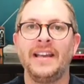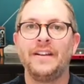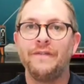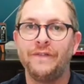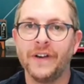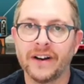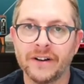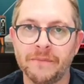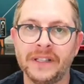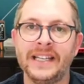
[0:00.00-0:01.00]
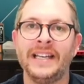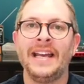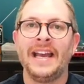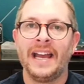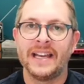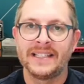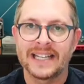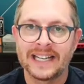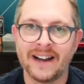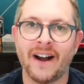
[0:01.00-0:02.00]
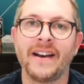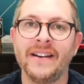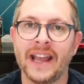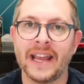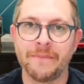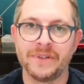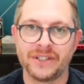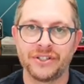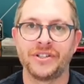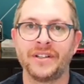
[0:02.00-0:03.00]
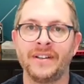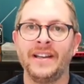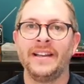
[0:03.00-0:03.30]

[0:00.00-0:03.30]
invariably has gotten a position.